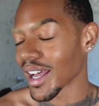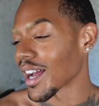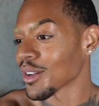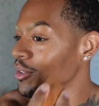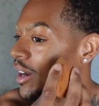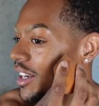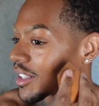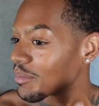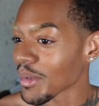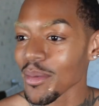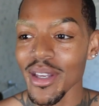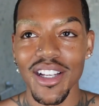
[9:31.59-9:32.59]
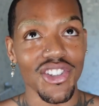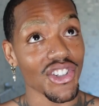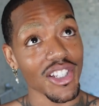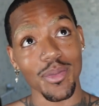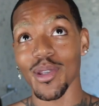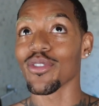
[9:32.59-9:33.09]
I don't know how to, maybe I should
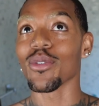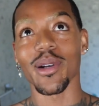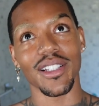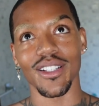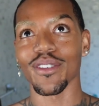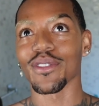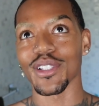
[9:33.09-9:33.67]
just speak for myself